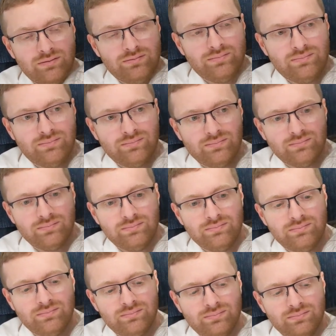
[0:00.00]

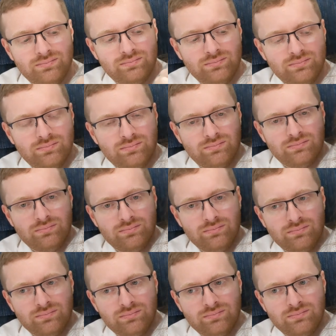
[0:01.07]

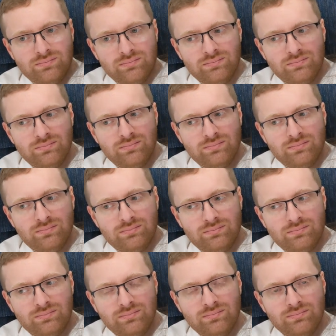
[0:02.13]

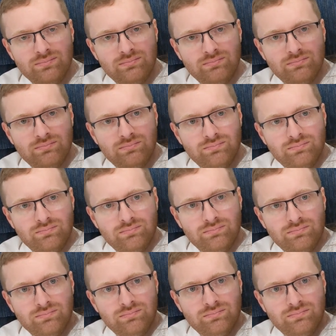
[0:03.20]

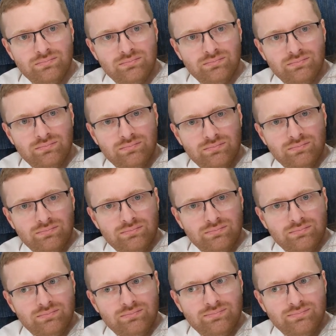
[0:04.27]

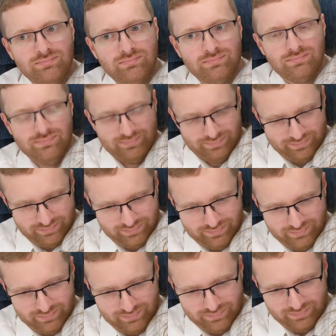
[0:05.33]

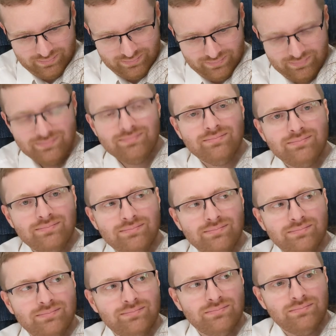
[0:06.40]

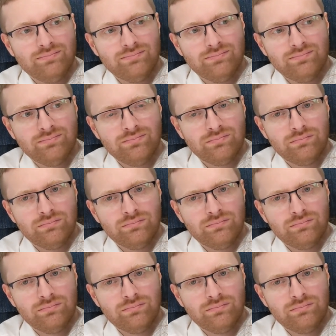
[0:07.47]
This person isn't speaking.